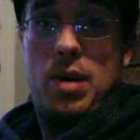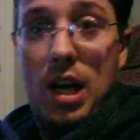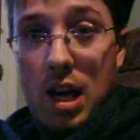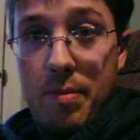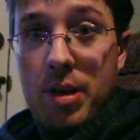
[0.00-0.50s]

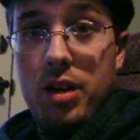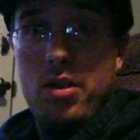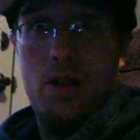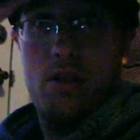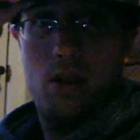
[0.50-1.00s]
I'm not
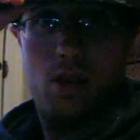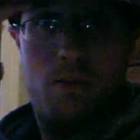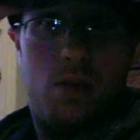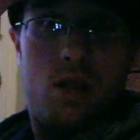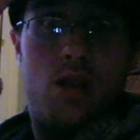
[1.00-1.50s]
dressing up.
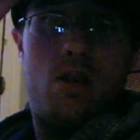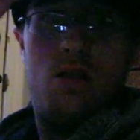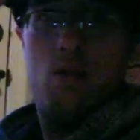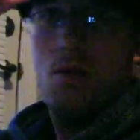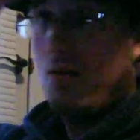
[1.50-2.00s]

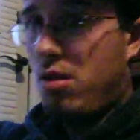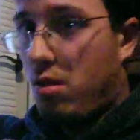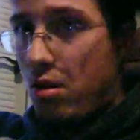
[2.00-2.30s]
So, yeah.